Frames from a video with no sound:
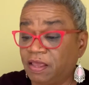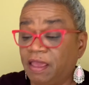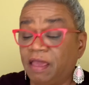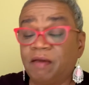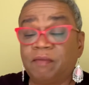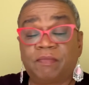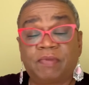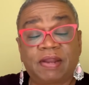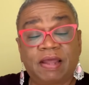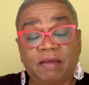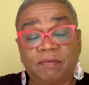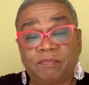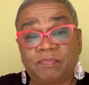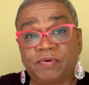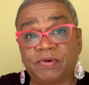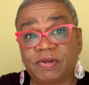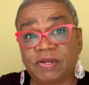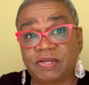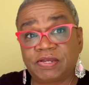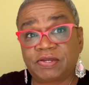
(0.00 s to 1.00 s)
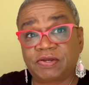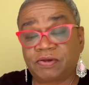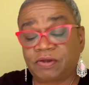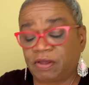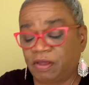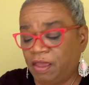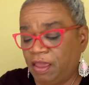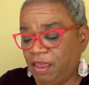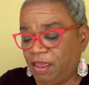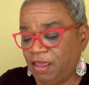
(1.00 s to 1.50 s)
but I'm pretty
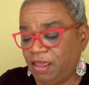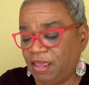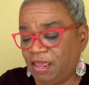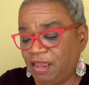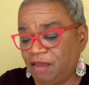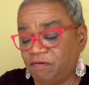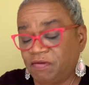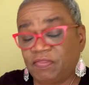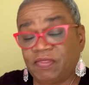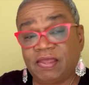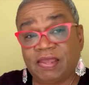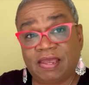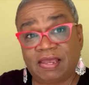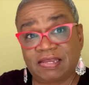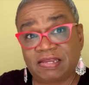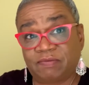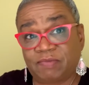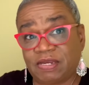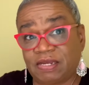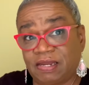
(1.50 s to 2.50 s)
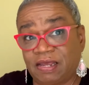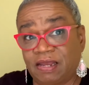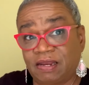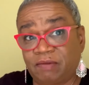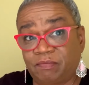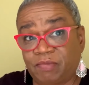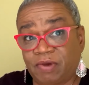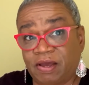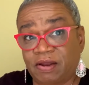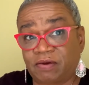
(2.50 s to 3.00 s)
sure everything has to be done
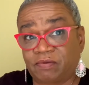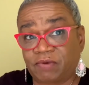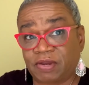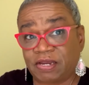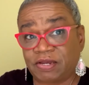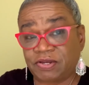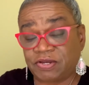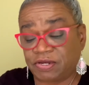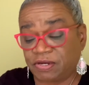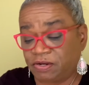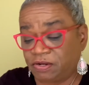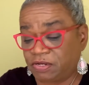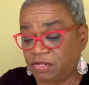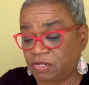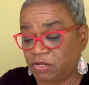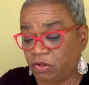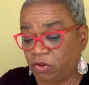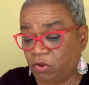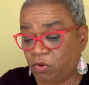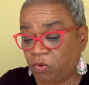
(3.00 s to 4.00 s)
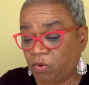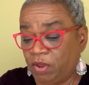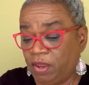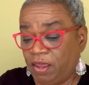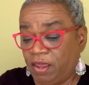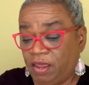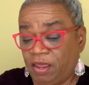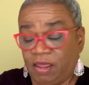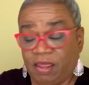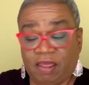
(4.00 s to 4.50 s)
in moderation. So
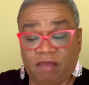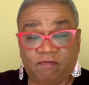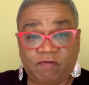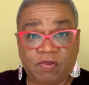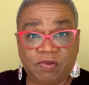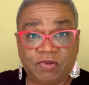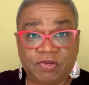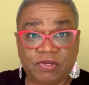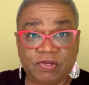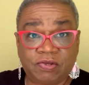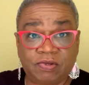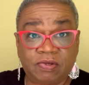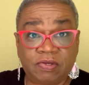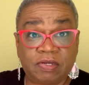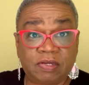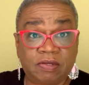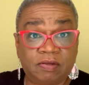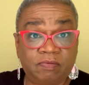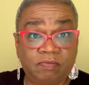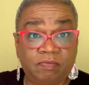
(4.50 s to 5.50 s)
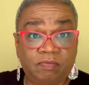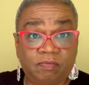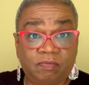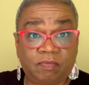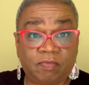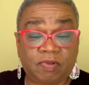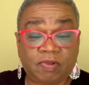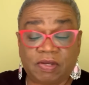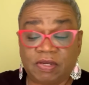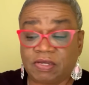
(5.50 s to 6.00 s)
if you choose to
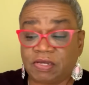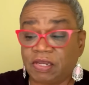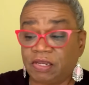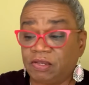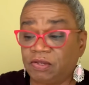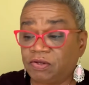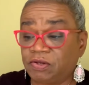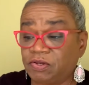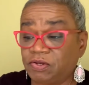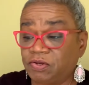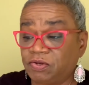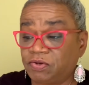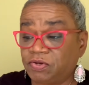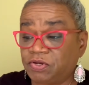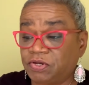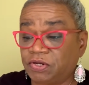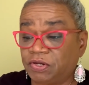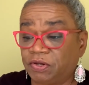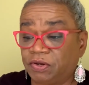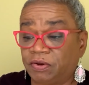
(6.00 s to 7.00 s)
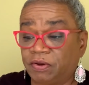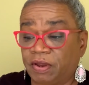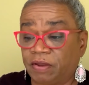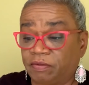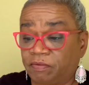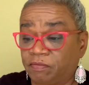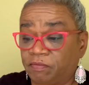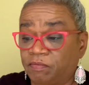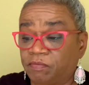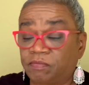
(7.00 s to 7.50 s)
continue to use sugar,
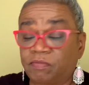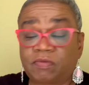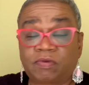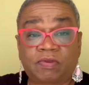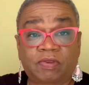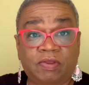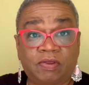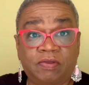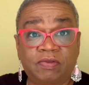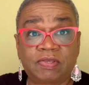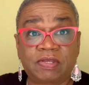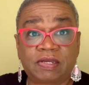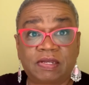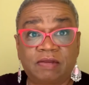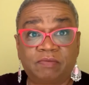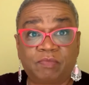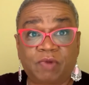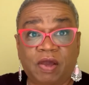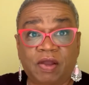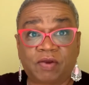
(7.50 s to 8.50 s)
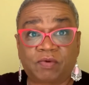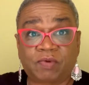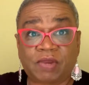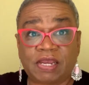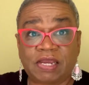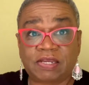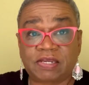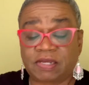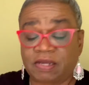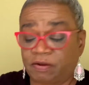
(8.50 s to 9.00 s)
use it in
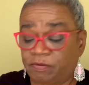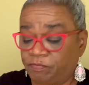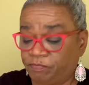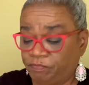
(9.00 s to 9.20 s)
moderation